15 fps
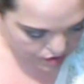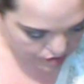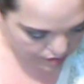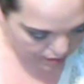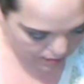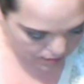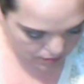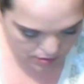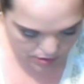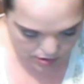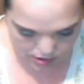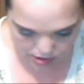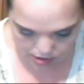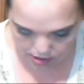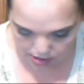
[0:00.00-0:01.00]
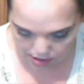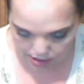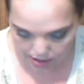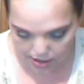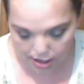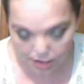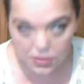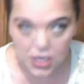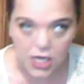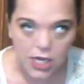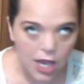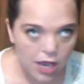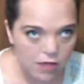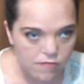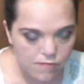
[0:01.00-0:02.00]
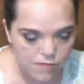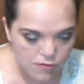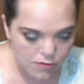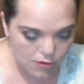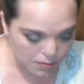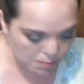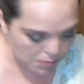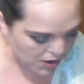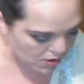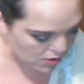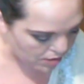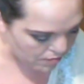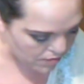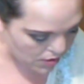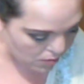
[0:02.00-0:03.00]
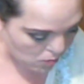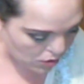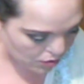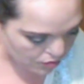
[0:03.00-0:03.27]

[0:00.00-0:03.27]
So, I mean, I've done better, I've done